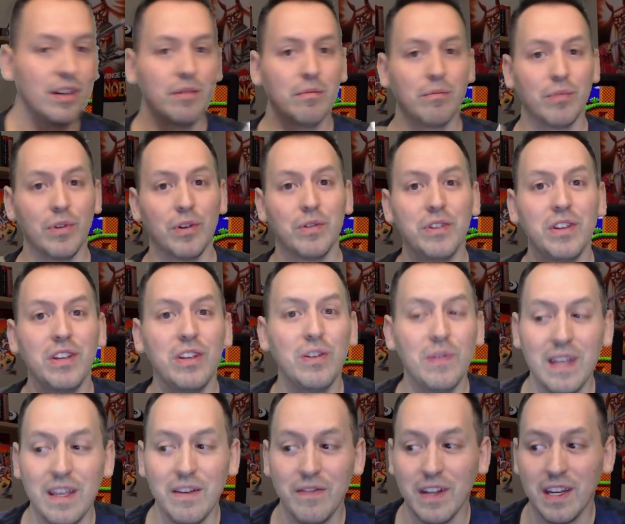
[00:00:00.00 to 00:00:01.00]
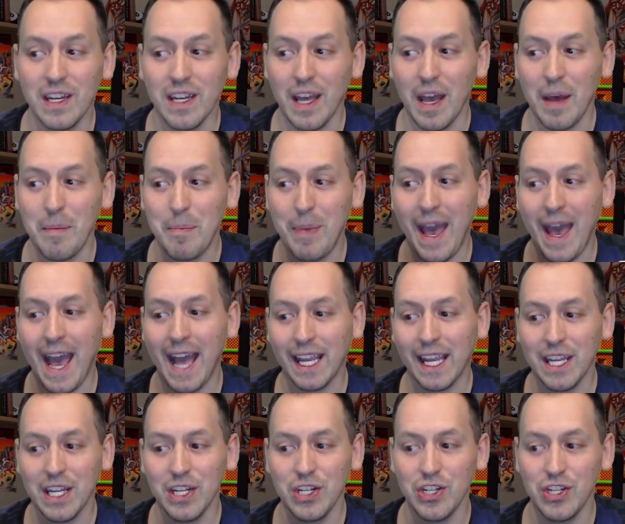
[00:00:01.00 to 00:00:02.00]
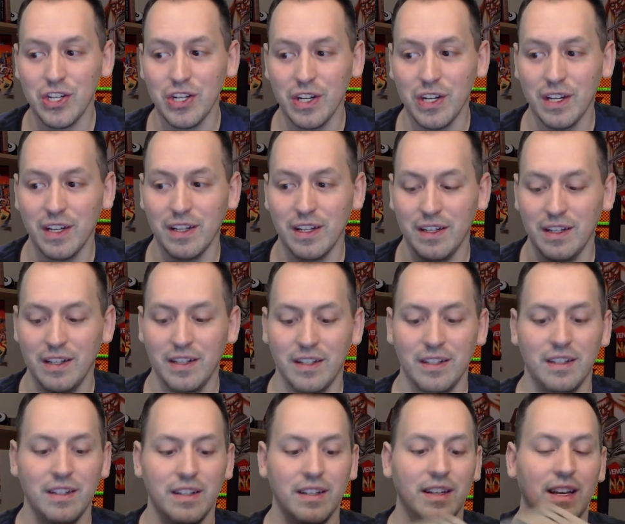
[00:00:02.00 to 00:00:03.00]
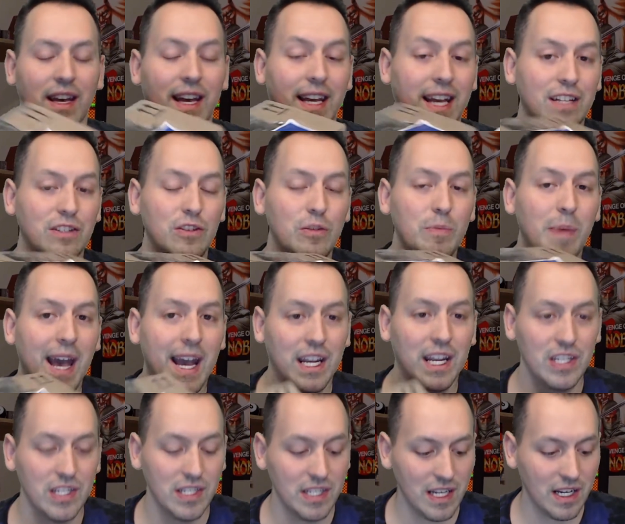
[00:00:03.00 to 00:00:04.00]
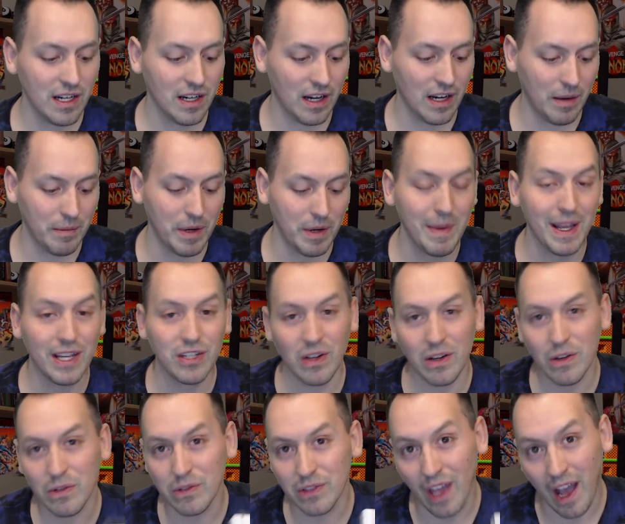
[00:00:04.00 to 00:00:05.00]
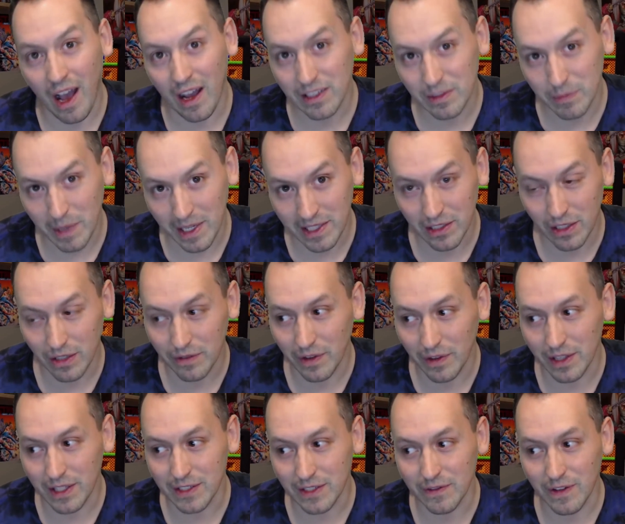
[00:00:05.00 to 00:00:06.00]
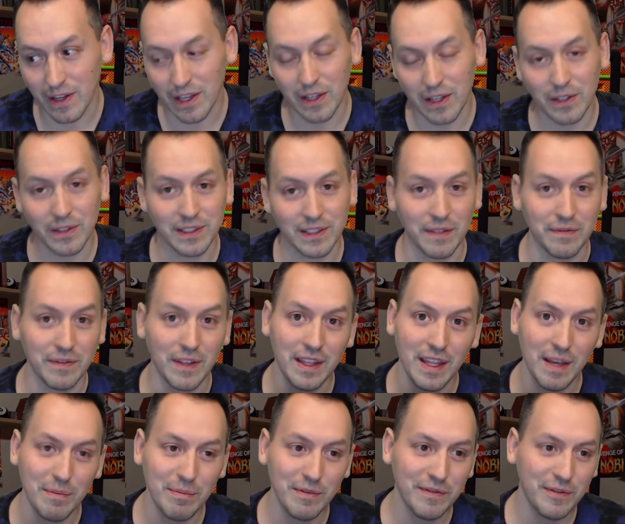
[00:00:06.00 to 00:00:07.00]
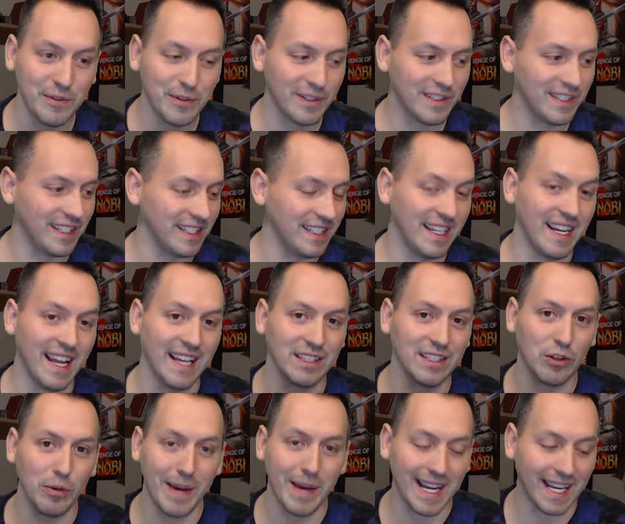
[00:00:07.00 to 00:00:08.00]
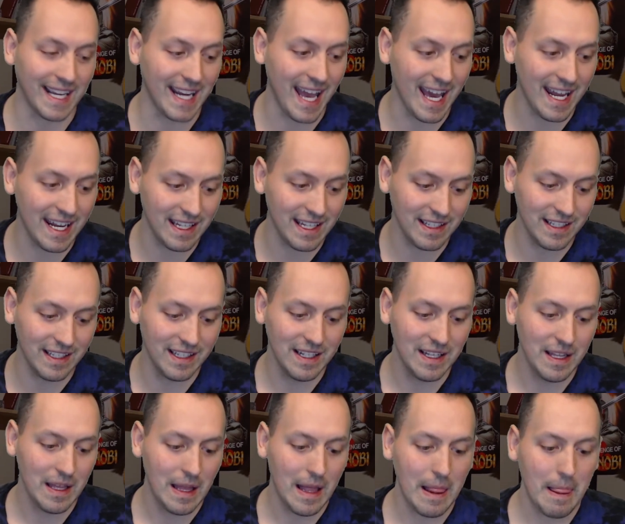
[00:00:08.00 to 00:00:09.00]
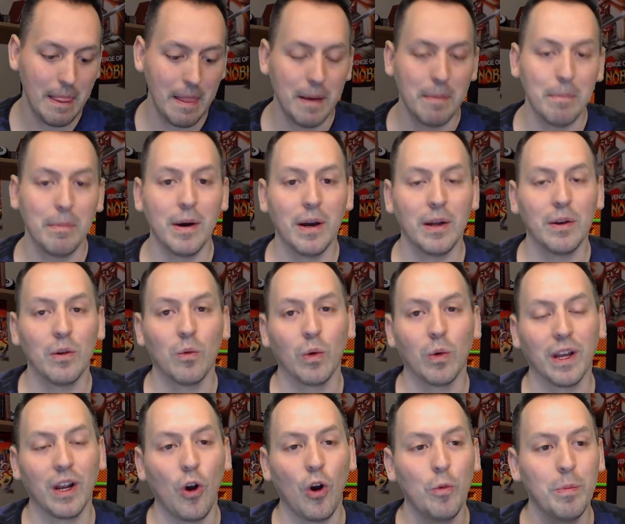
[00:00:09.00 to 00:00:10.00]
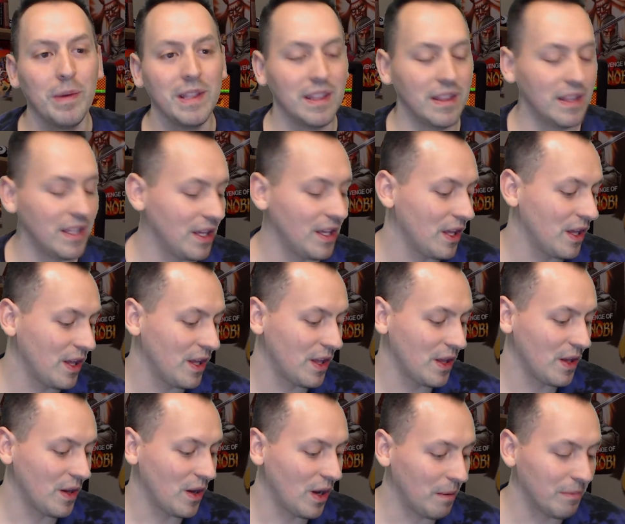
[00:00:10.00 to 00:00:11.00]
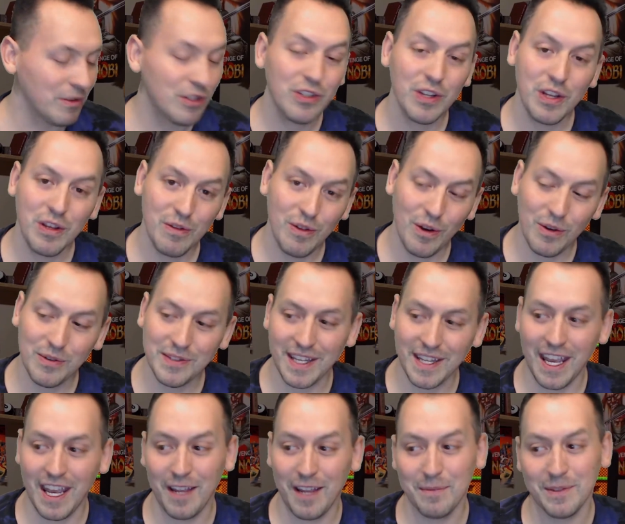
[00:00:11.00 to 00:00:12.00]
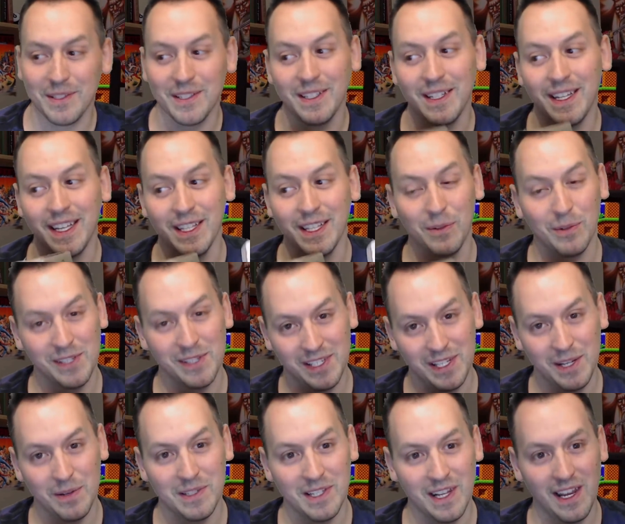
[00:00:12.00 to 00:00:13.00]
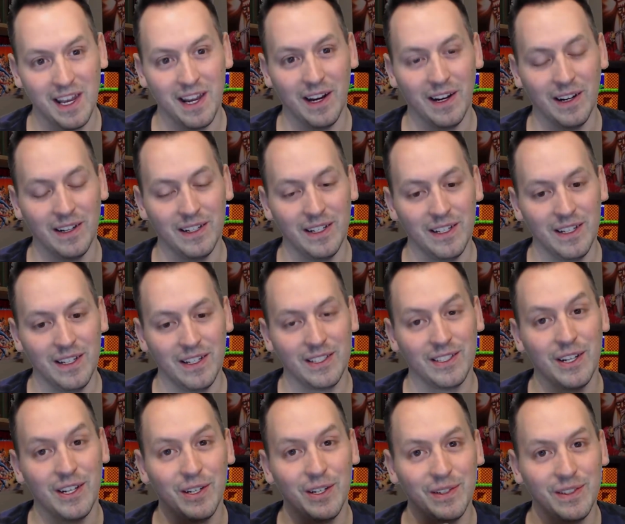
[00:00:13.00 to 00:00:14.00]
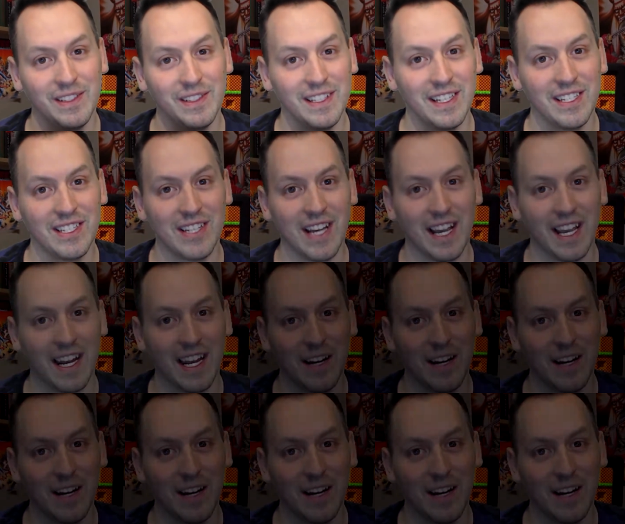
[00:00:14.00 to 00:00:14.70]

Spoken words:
Bro, do you even package? Got 2 packages here. I'm going to make sure I don't dox myself on this video because I've done that before and then had to go back and edit. But we're going to open, I'm going to show you those games, and then we're going to see what's in here. So, let's check it